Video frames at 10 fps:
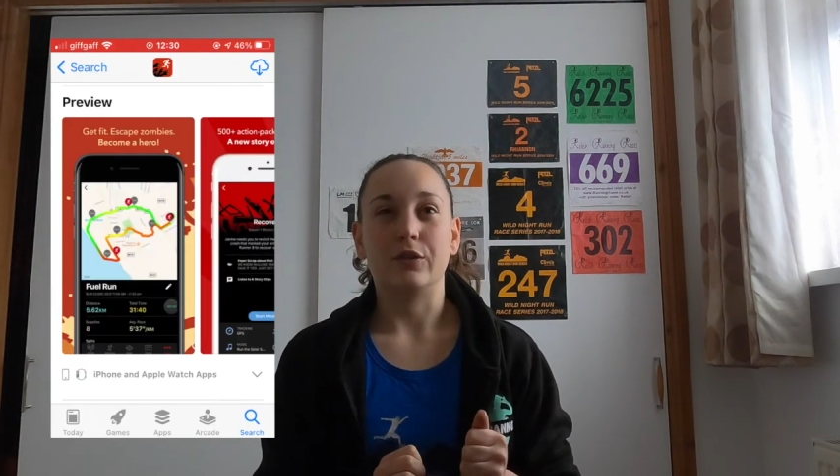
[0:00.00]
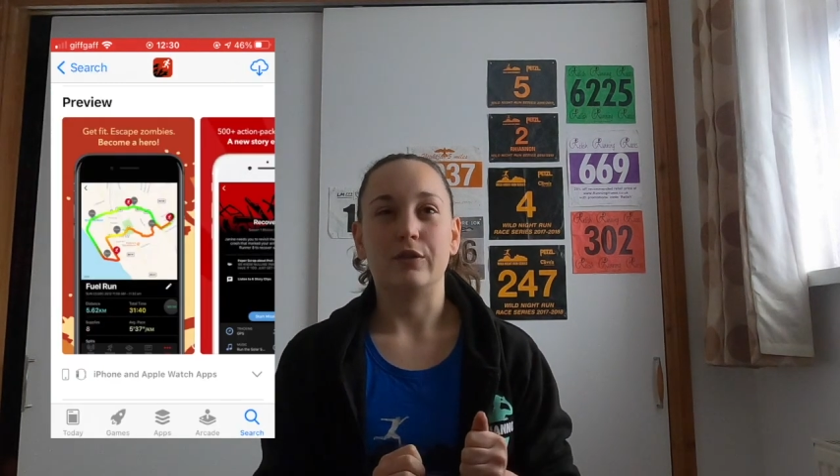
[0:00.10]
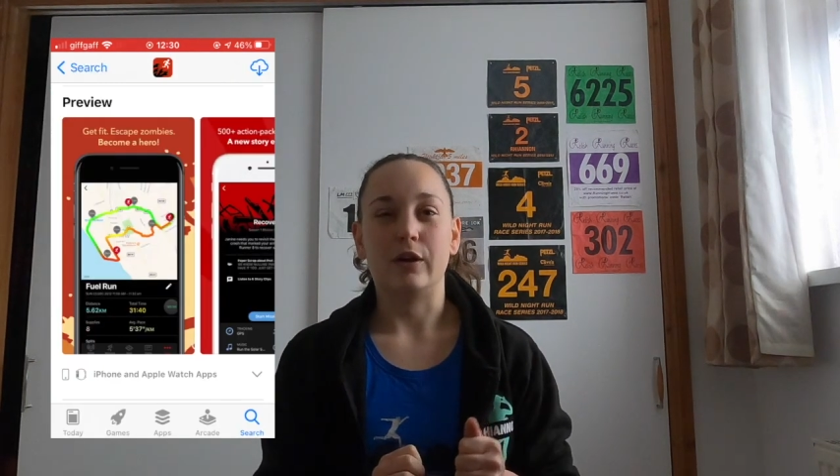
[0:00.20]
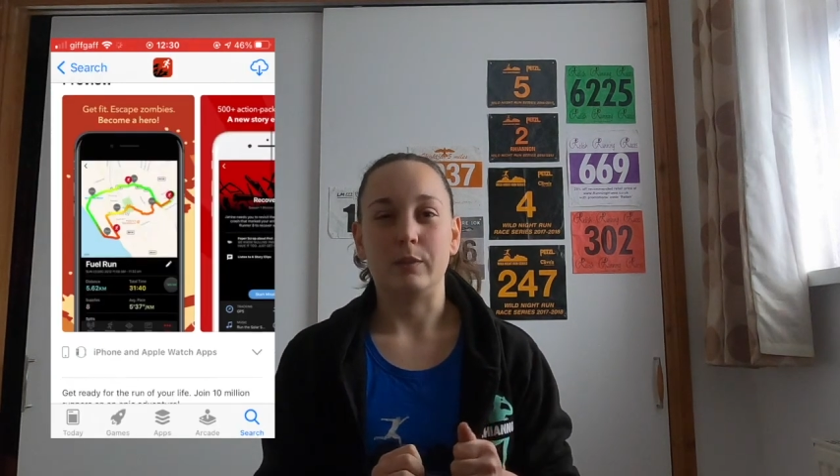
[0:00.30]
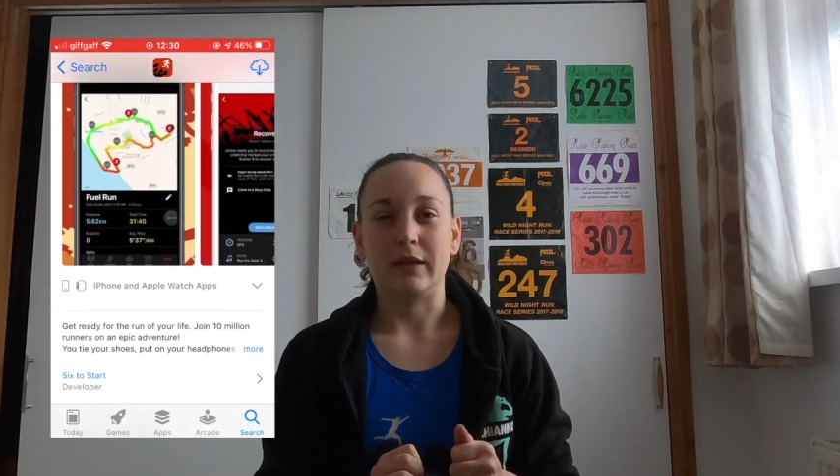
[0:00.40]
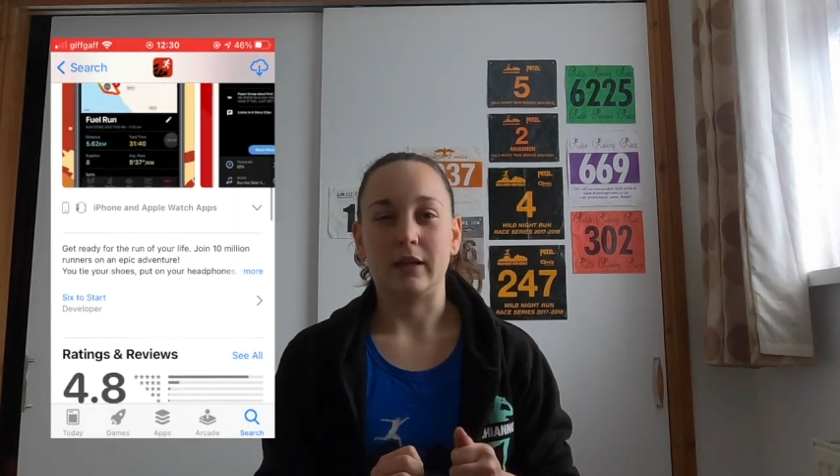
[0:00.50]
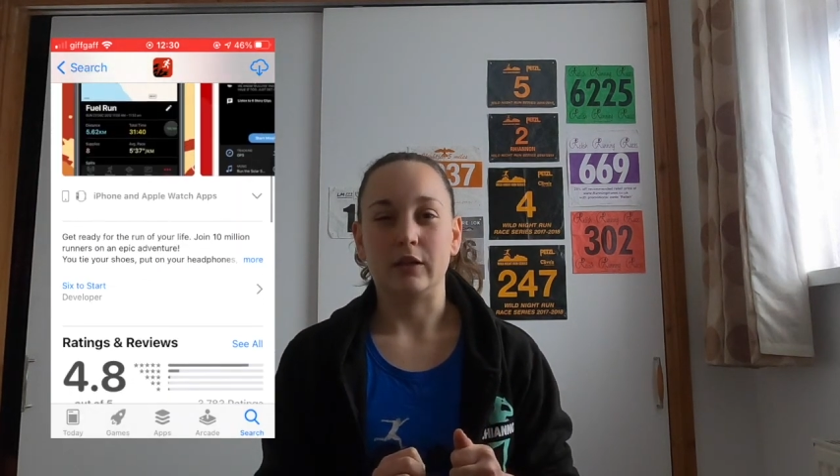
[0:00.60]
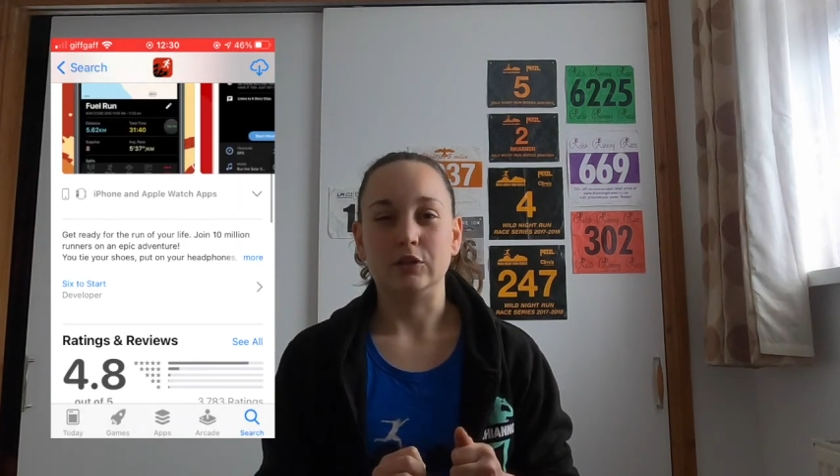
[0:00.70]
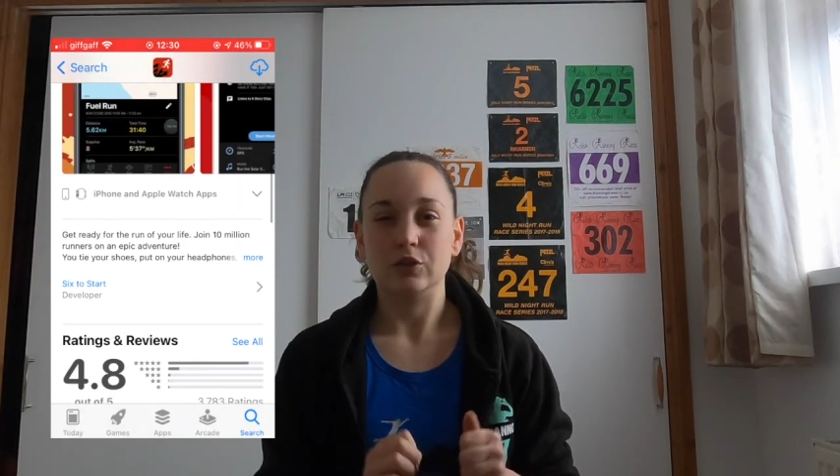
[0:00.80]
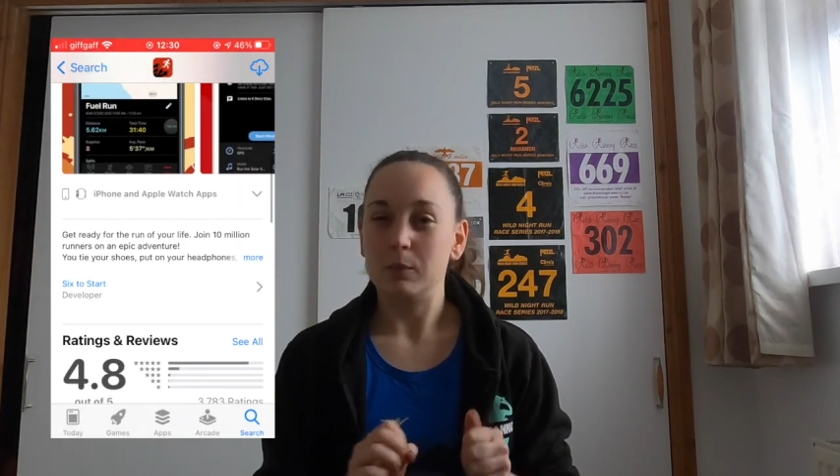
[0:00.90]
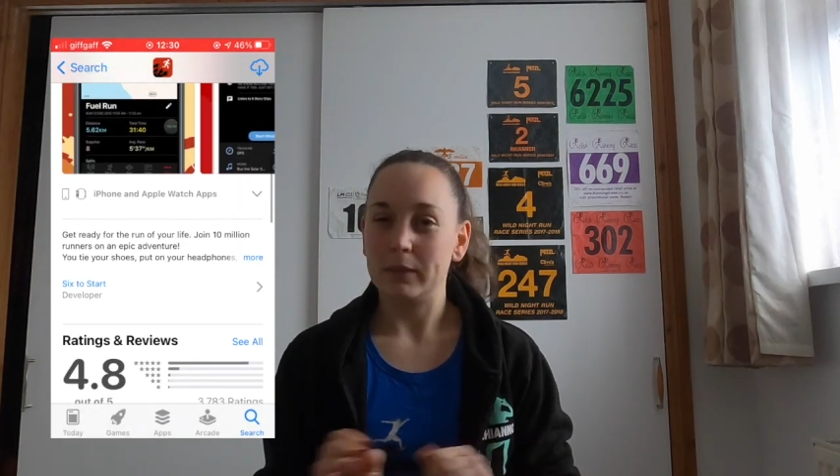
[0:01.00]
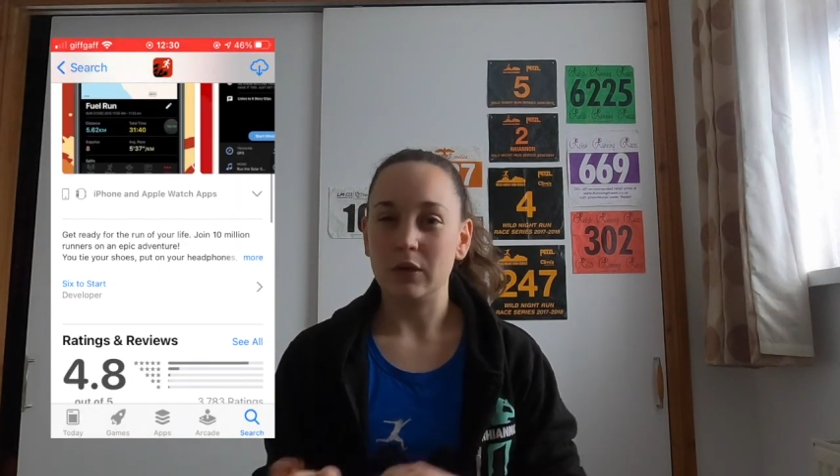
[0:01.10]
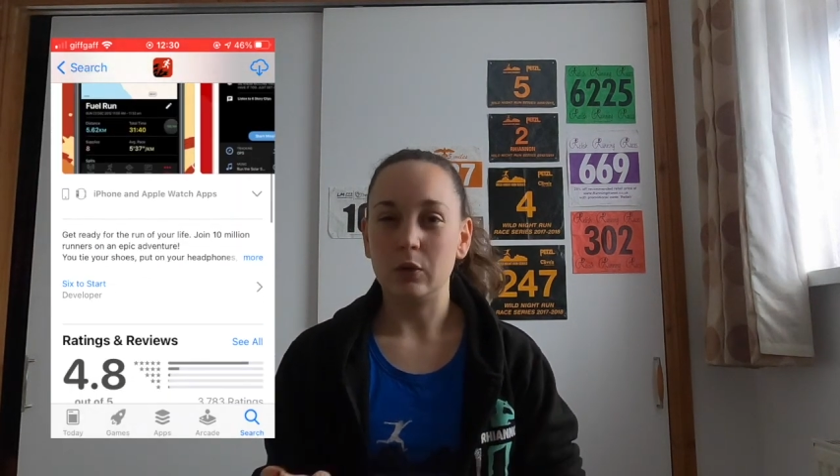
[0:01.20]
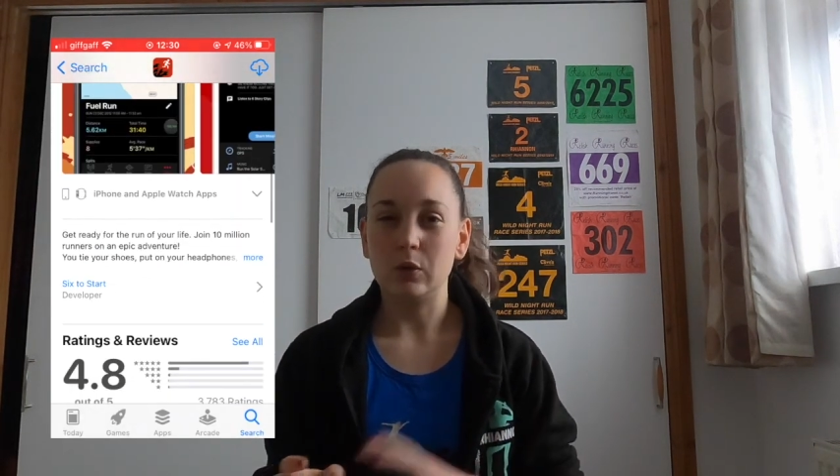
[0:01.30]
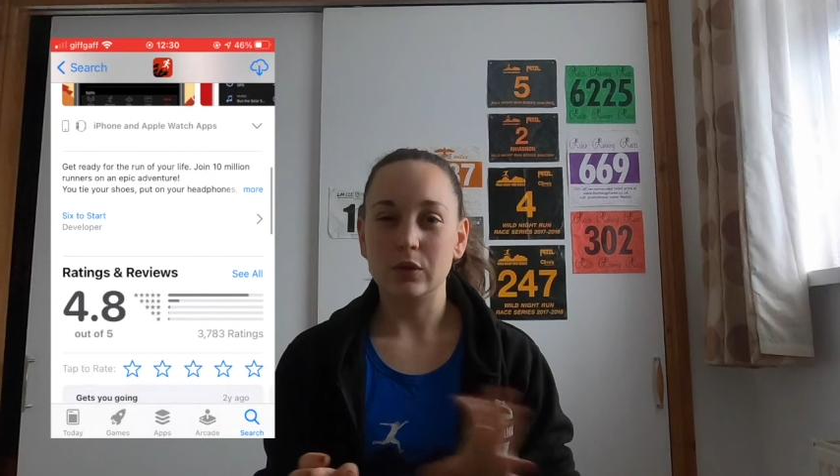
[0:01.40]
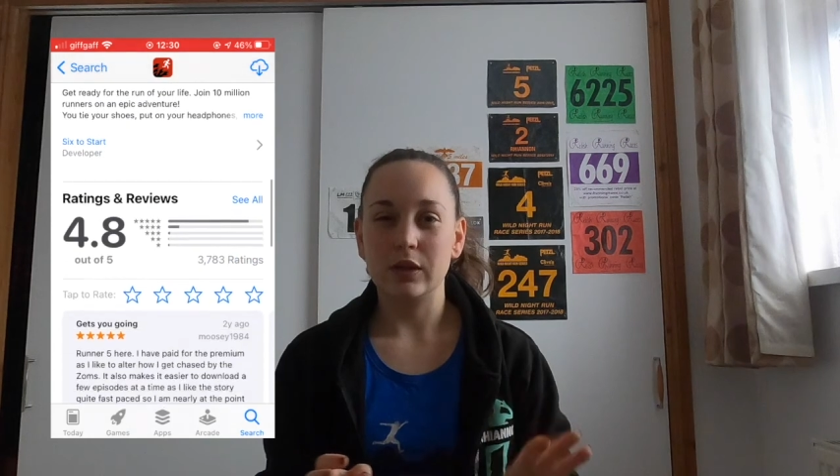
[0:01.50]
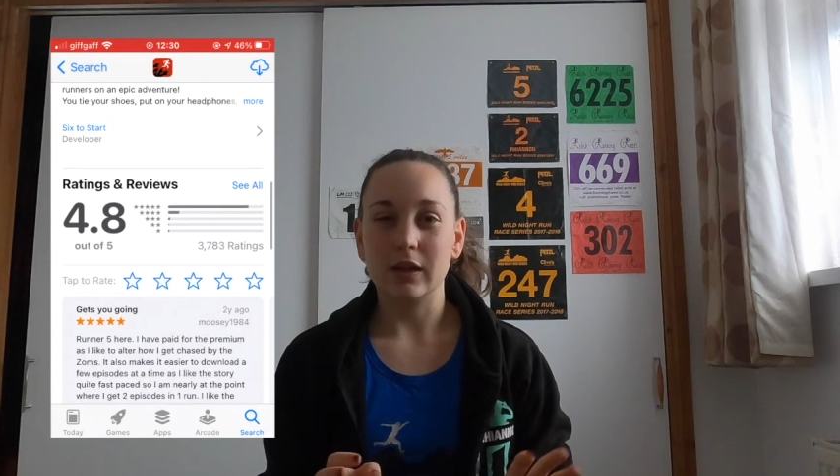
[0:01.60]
there'll be like a zombie horde